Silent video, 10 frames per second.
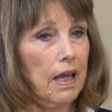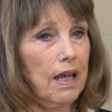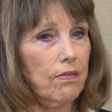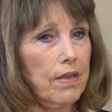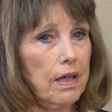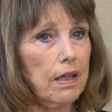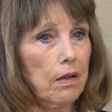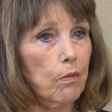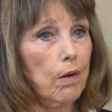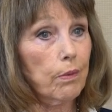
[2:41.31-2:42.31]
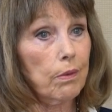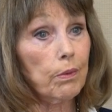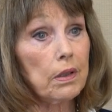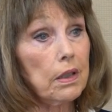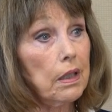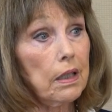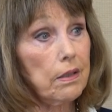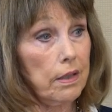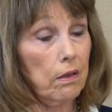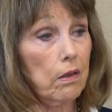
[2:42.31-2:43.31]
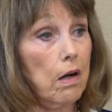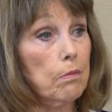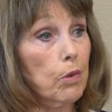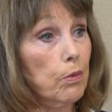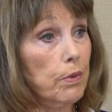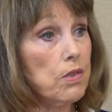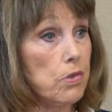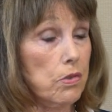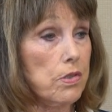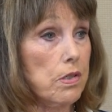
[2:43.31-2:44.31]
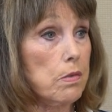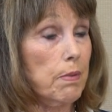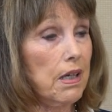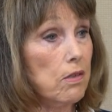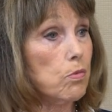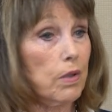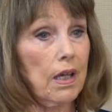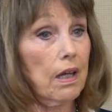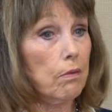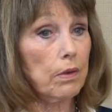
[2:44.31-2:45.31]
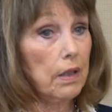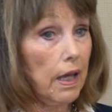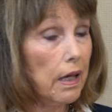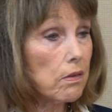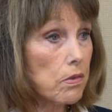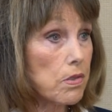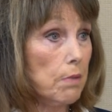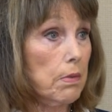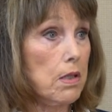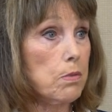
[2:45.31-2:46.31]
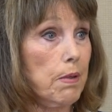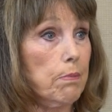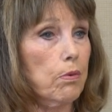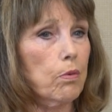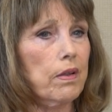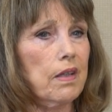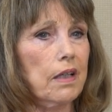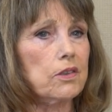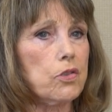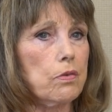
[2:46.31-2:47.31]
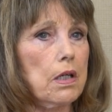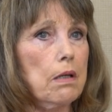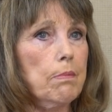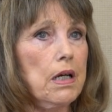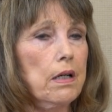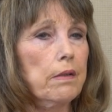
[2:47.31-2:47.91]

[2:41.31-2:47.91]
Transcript: and thinking what we really need here are more resources, because we can't really handle some of these people with the extreme